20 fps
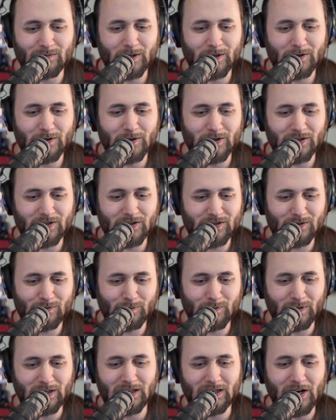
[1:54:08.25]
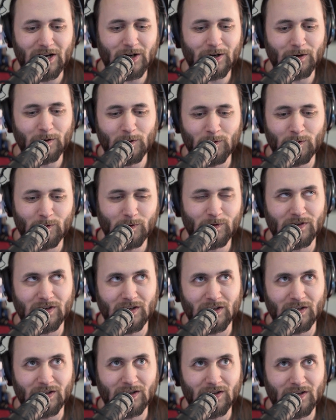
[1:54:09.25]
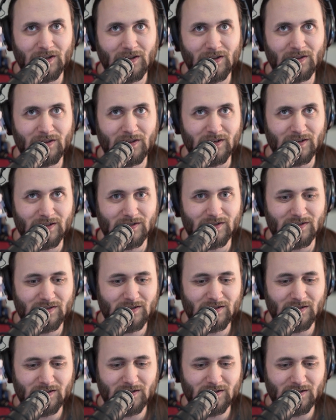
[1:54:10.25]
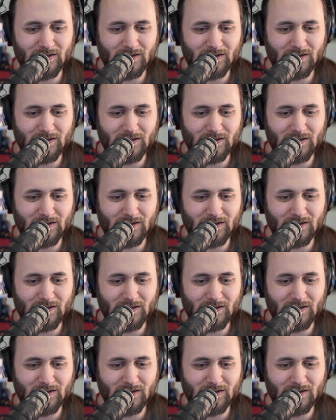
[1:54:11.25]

because we are losing this